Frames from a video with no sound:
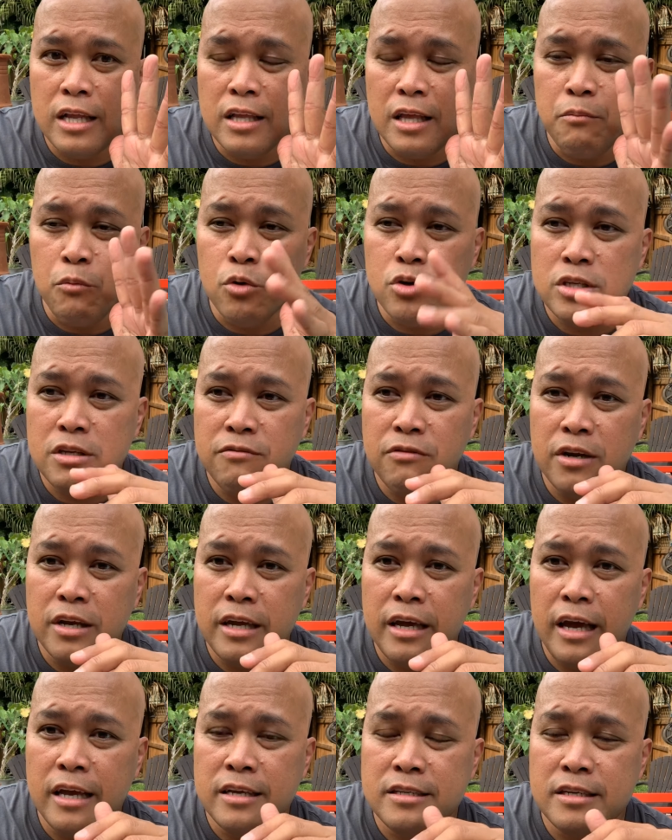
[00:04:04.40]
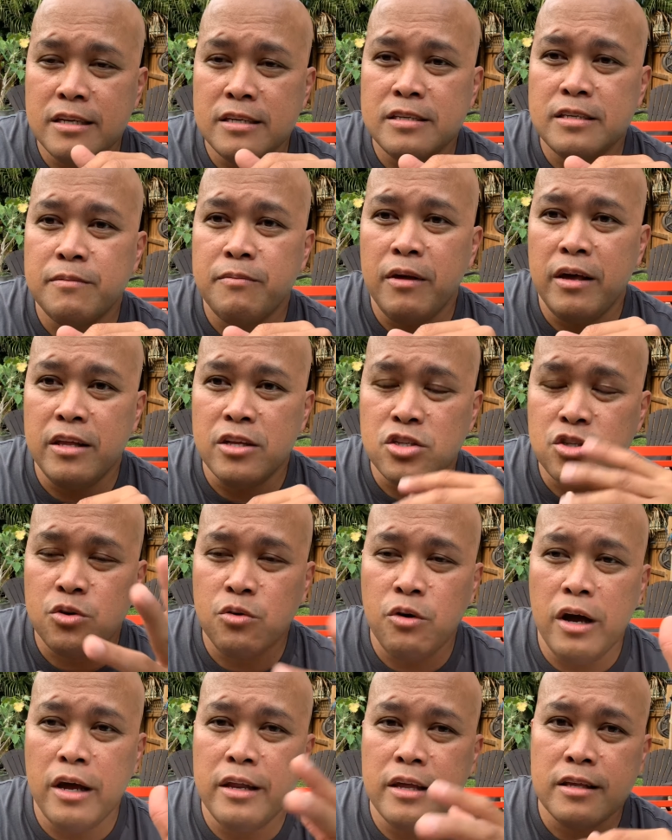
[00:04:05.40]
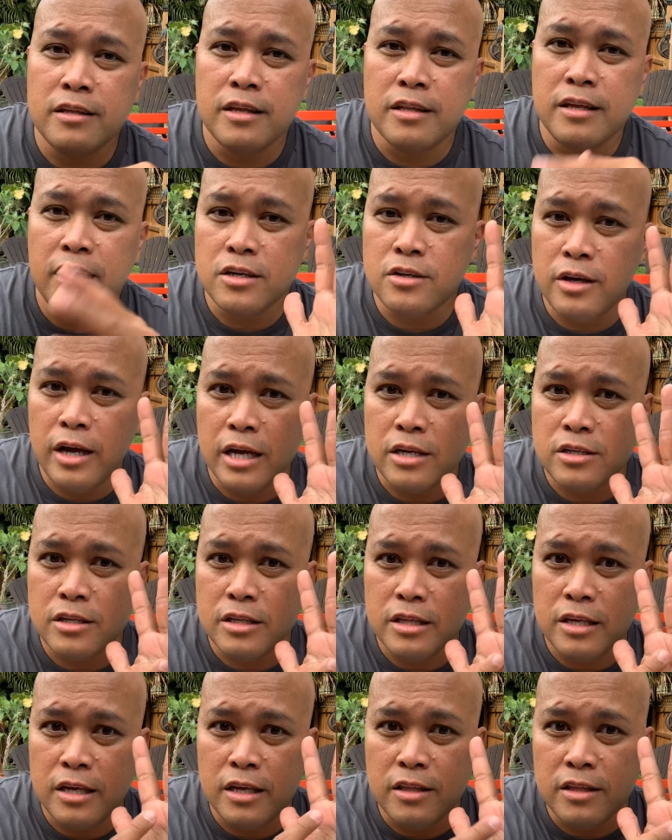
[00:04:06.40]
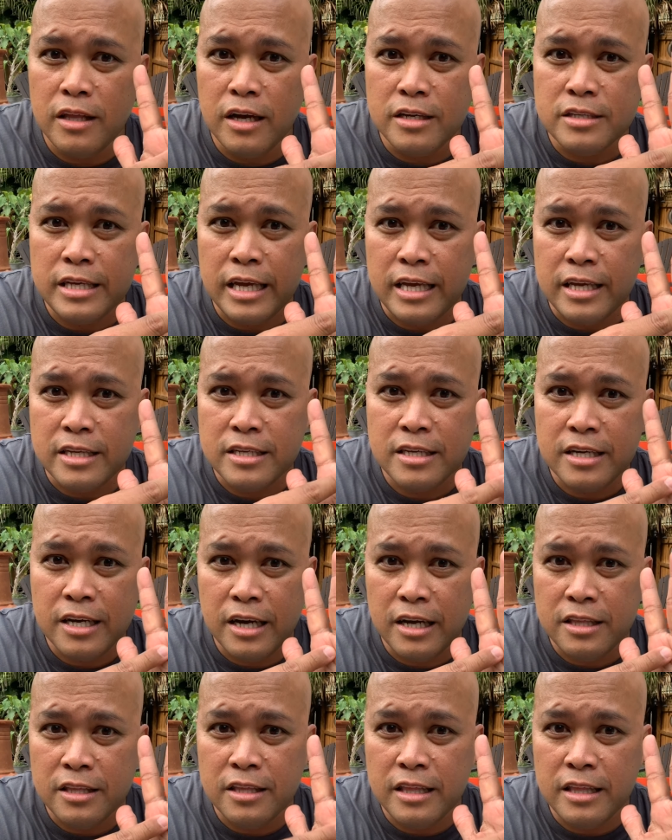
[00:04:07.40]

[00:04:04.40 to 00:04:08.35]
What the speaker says: In more severe cases, and it's chronic, the doctor actually does a cut,